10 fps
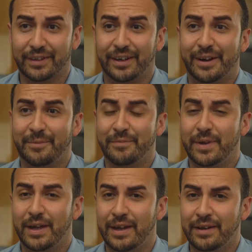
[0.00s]
Um,
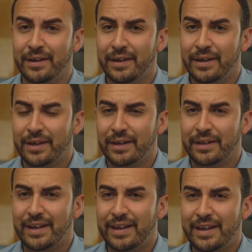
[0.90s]
and
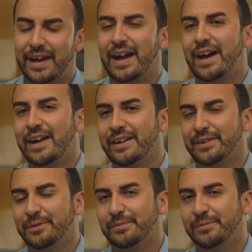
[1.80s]
they had a,